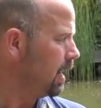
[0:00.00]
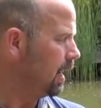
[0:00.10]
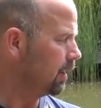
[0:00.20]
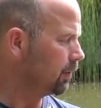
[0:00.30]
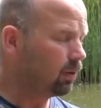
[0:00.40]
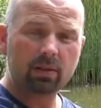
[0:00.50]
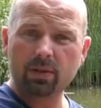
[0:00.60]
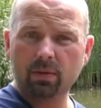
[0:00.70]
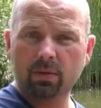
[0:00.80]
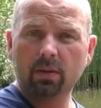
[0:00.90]
and
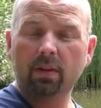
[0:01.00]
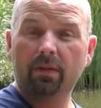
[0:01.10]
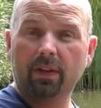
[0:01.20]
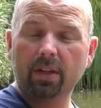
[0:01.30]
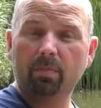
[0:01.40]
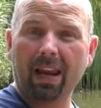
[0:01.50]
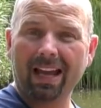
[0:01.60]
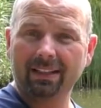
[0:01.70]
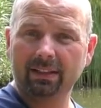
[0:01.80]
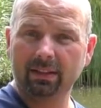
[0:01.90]
also for the
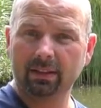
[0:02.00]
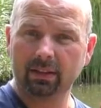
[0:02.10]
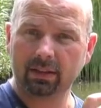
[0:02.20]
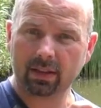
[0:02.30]
Blagdon